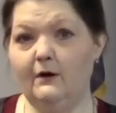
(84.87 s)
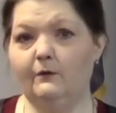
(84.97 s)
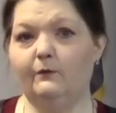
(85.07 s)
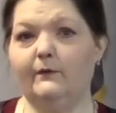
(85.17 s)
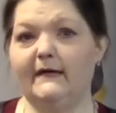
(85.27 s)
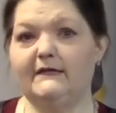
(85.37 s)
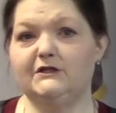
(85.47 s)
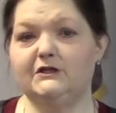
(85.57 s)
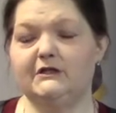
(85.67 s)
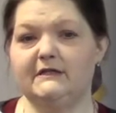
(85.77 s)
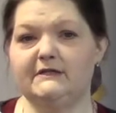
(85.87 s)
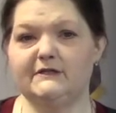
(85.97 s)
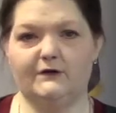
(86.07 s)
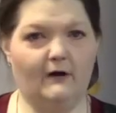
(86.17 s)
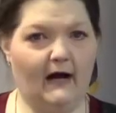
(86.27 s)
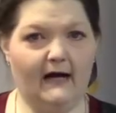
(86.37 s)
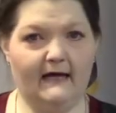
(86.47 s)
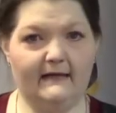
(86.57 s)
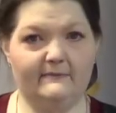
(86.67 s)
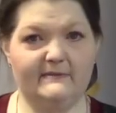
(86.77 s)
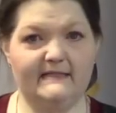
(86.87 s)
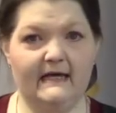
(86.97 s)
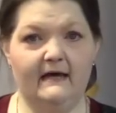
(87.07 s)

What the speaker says: which describes